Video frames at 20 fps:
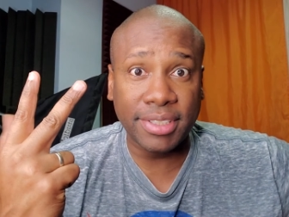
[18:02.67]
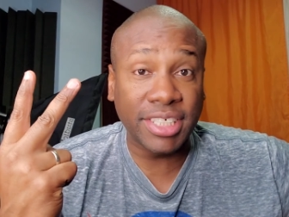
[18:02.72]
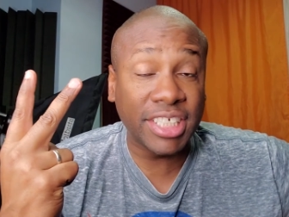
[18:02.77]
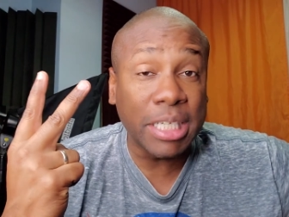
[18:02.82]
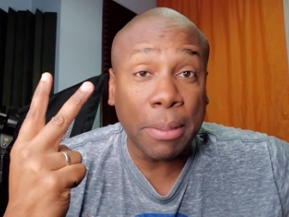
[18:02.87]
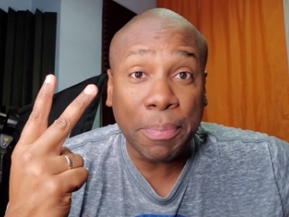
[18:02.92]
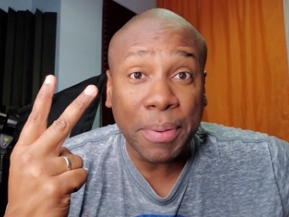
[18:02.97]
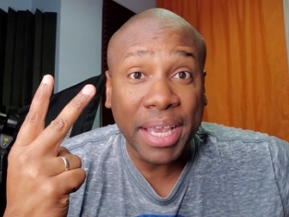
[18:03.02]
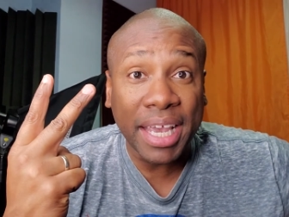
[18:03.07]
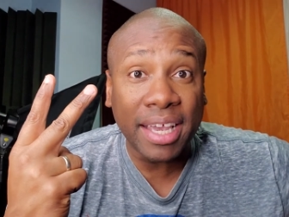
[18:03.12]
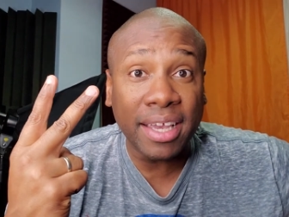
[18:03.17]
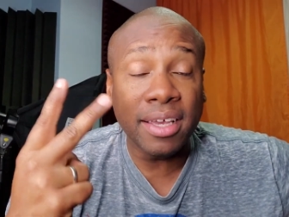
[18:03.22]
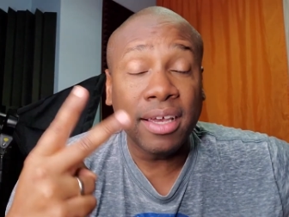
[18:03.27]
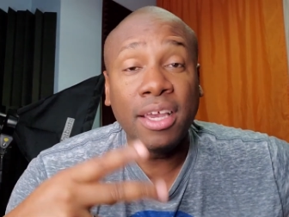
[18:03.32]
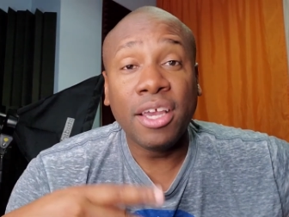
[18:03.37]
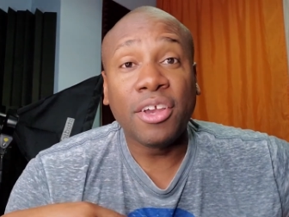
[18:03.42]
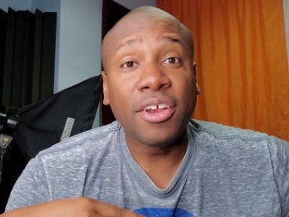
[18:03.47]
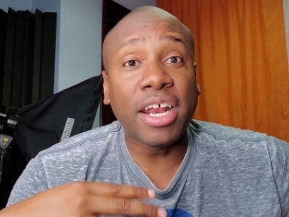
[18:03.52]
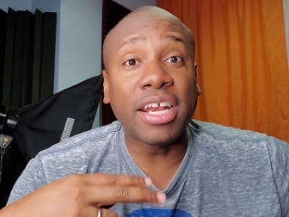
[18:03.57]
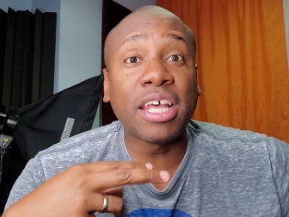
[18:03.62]
shipping,
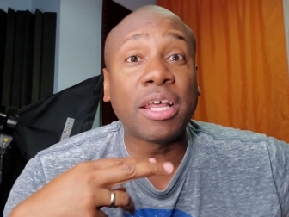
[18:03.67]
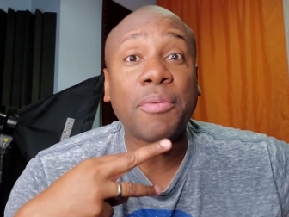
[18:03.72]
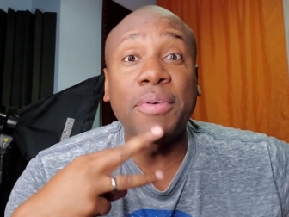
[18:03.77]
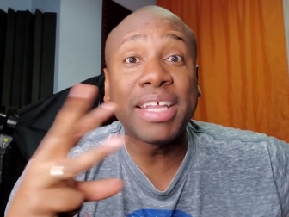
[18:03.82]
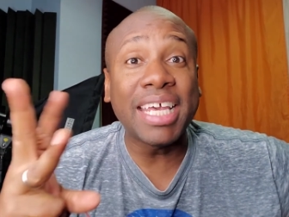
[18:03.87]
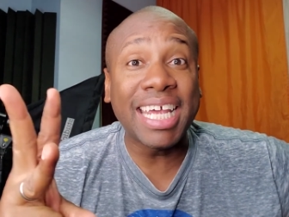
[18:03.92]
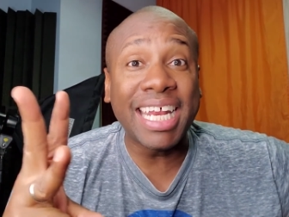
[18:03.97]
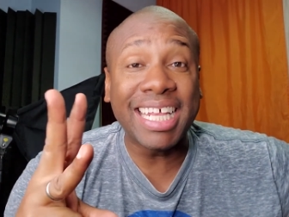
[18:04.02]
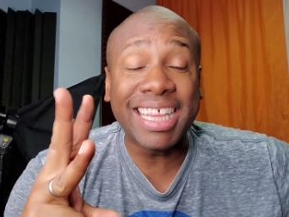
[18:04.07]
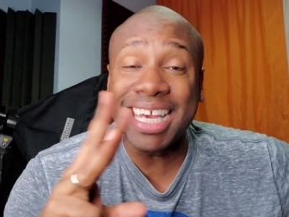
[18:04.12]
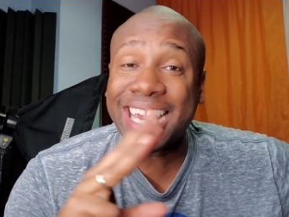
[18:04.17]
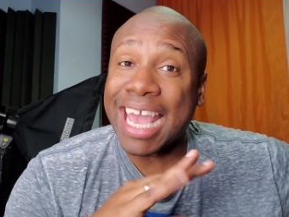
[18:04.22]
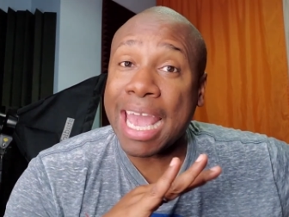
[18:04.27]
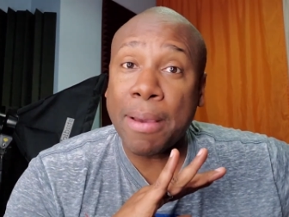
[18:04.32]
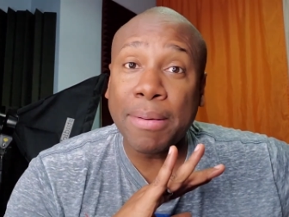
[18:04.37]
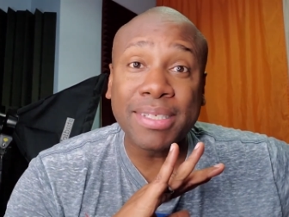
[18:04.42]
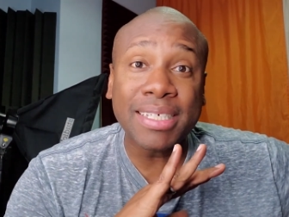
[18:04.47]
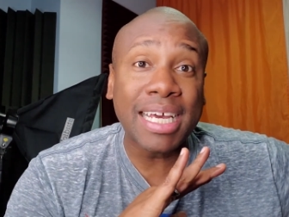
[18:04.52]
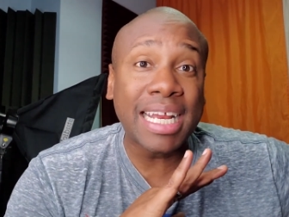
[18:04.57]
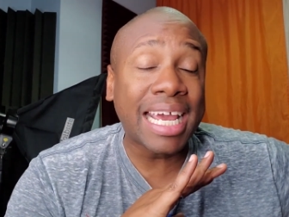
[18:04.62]
you're not dealing with anything.
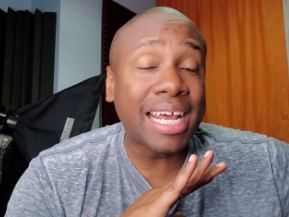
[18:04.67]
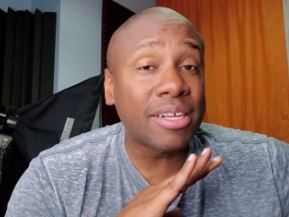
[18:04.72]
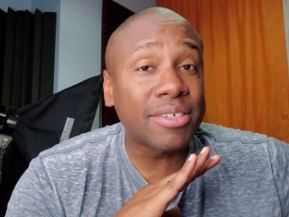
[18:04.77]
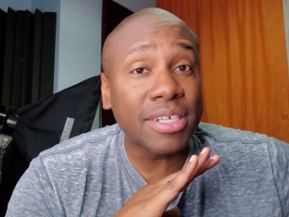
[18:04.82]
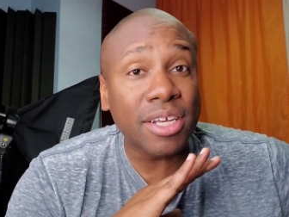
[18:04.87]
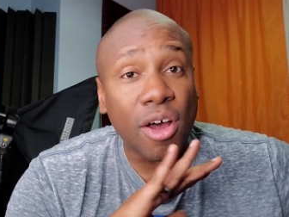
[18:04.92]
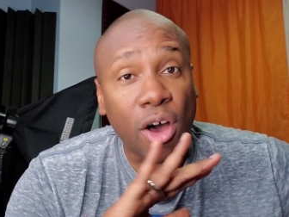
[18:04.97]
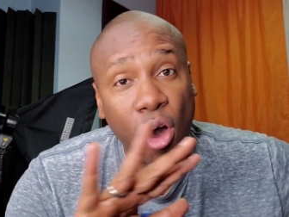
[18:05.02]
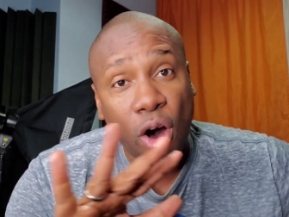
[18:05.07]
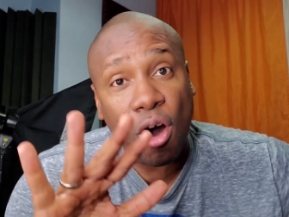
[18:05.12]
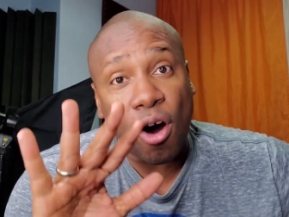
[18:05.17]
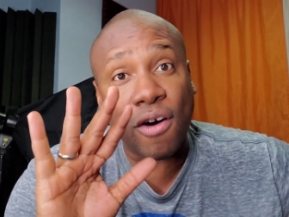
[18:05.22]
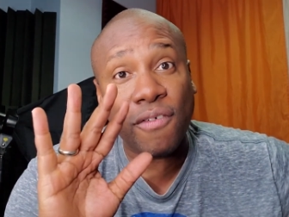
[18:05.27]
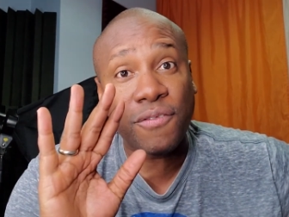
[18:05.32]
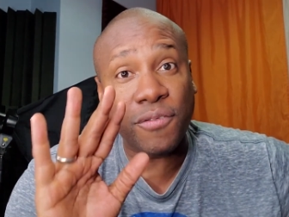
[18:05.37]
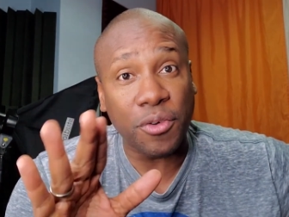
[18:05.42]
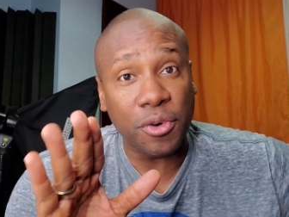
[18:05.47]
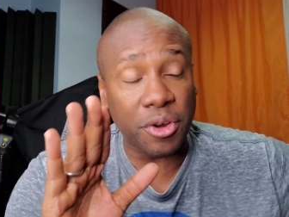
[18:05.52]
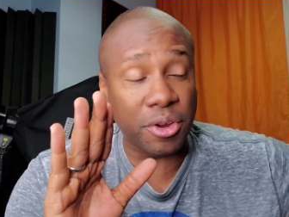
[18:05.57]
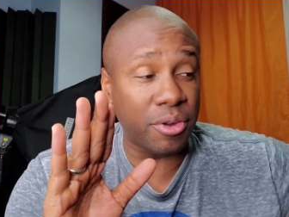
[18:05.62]
Amazon handles it all
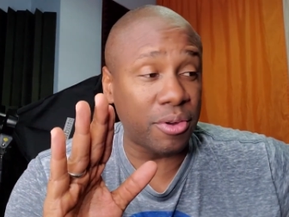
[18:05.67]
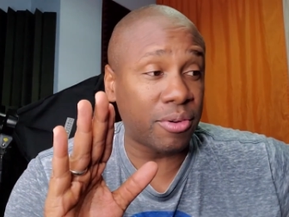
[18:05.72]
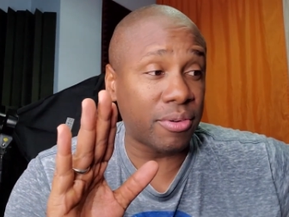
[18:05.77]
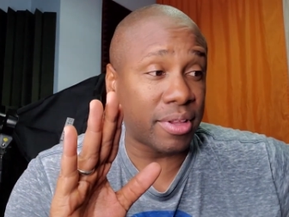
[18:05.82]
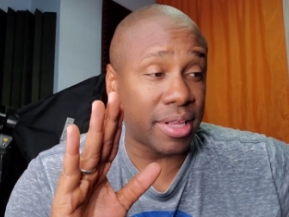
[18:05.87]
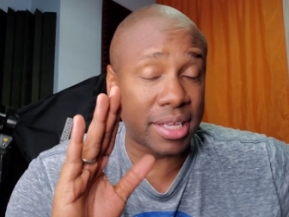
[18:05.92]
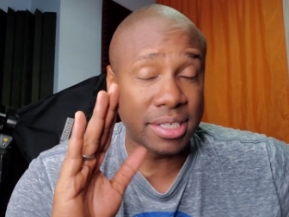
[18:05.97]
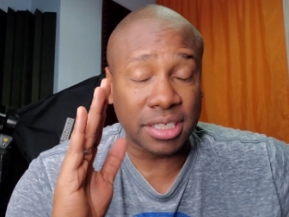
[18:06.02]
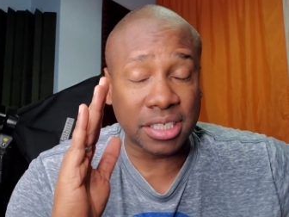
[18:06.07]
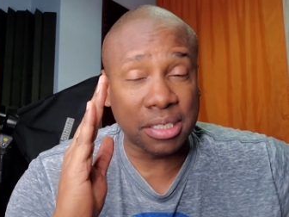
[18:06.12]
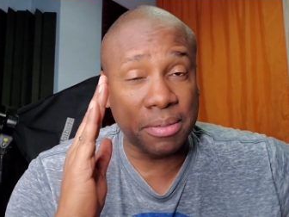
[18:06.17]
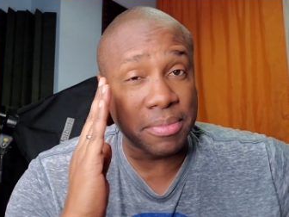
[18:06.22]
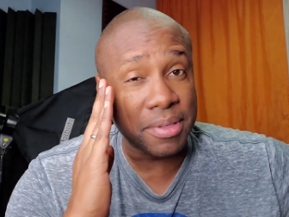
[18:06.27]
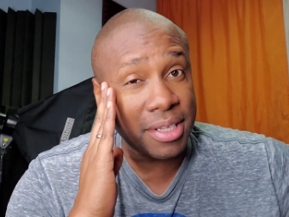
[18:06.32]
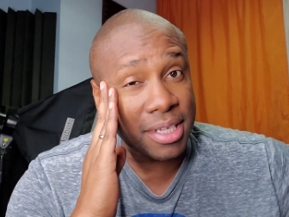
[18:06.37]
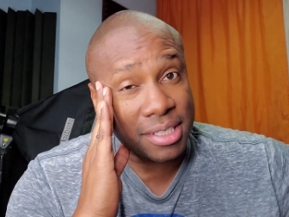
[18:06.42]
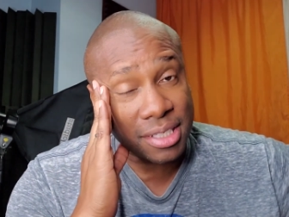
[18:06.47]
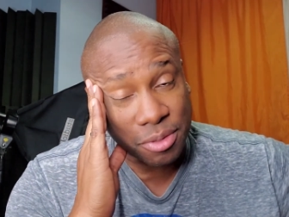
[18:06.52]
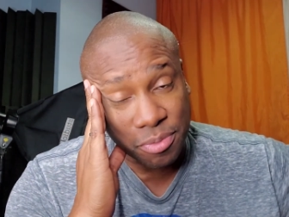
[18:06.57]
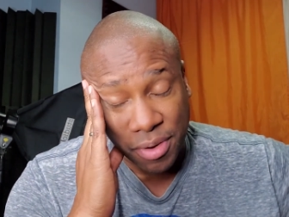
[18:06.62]
for you, ladies and gentlemen.
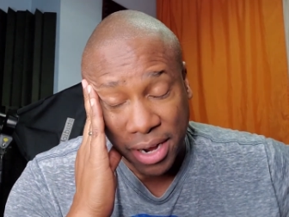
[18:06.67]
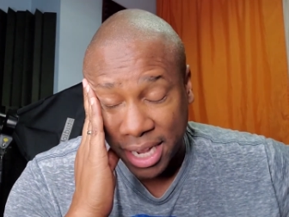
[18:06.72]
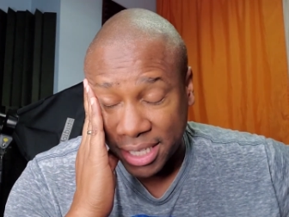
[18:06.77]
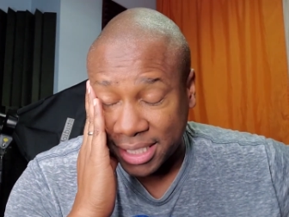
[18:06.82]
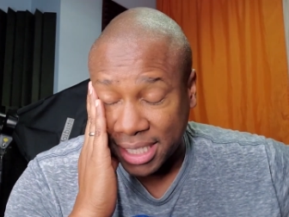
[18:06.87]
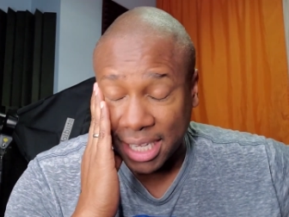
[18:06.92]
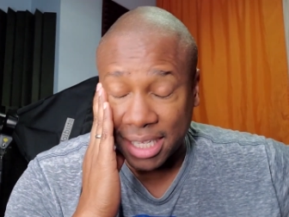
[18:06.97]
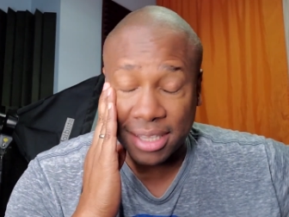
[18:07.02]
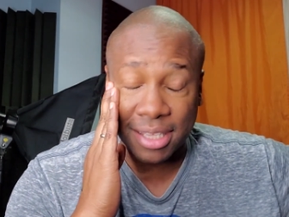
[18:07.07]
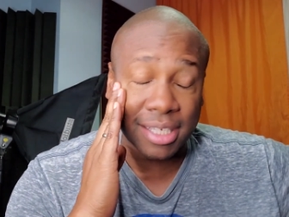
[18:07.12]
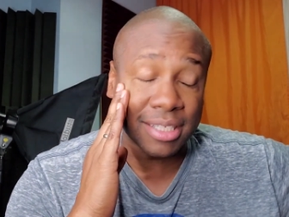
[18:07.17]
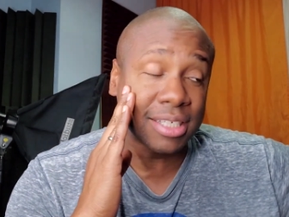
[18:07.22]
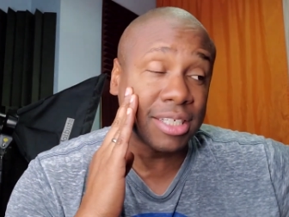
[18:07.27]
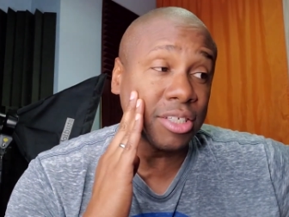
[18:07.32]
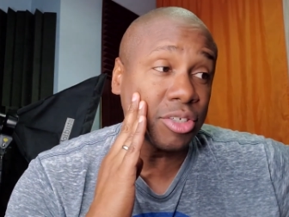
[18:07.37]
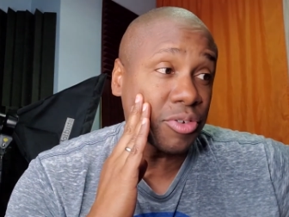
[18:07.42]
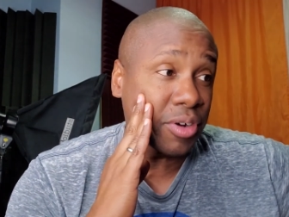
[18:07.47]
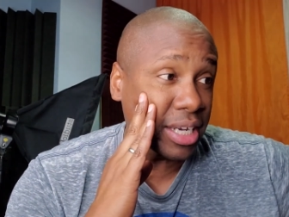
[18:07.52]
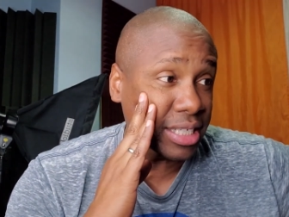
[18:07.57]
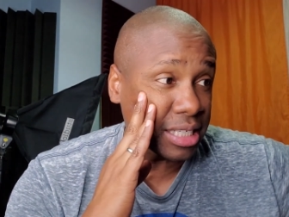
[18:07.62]
This is why it's like, this is
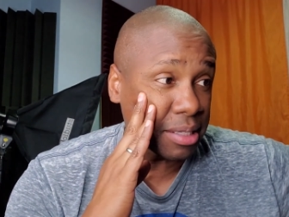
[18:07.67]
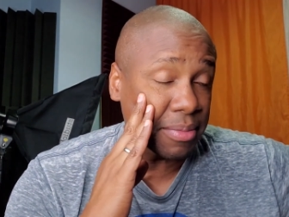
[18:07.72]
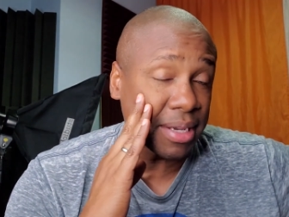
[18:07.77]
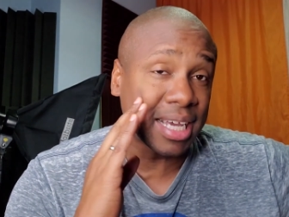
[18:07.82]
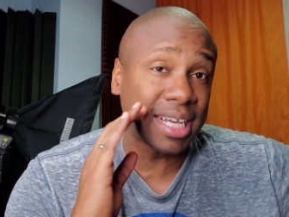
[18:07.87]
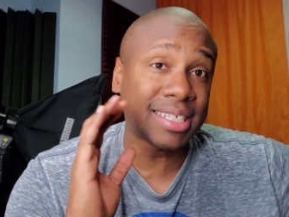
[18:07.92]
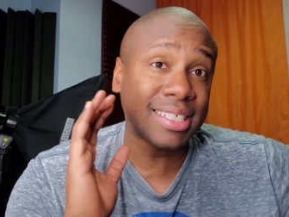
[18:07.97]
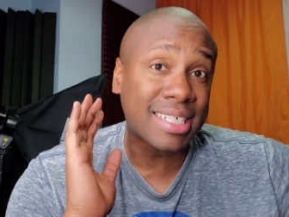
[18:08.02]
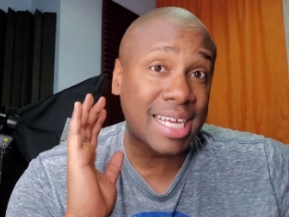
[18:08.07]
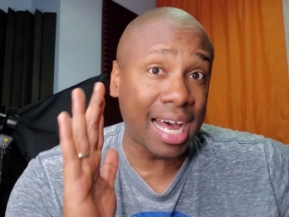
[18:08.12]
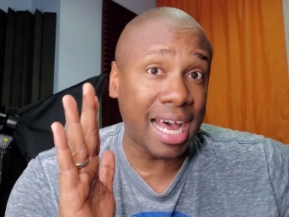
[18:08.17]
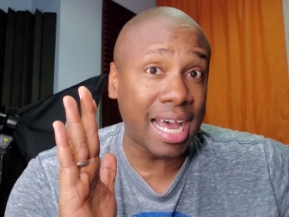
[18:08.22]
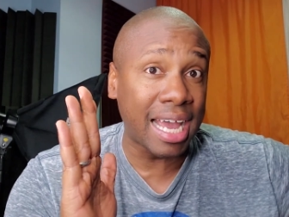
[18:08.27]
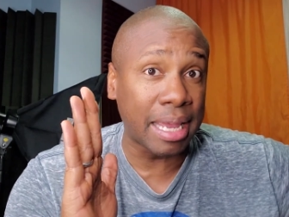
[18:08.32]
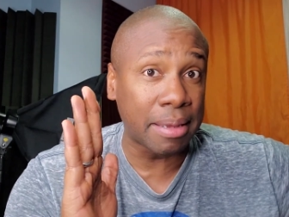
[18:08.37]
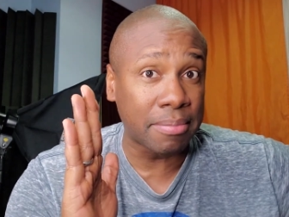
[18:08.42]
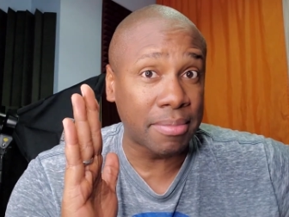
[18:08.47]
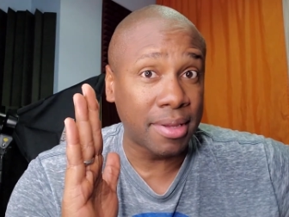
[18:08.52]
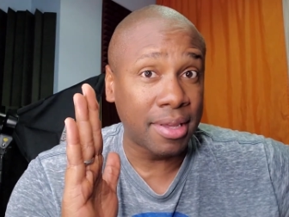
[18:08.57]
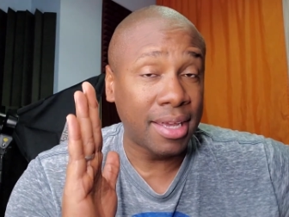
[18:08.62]
crazy to me. It's
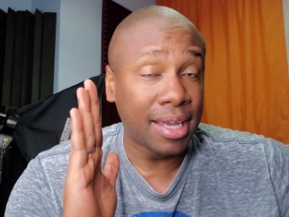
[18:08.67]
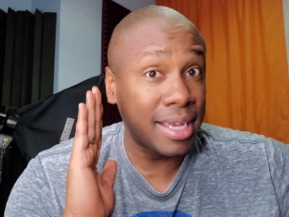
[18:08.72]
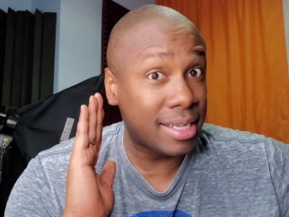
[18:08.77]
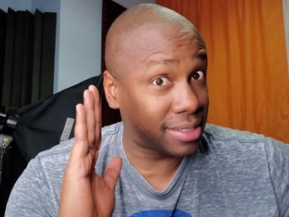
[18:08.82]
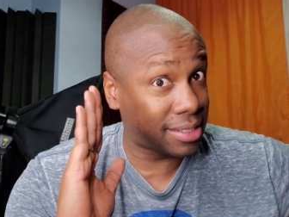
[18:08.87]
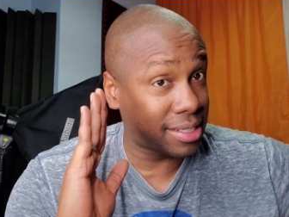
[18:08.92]
time, it's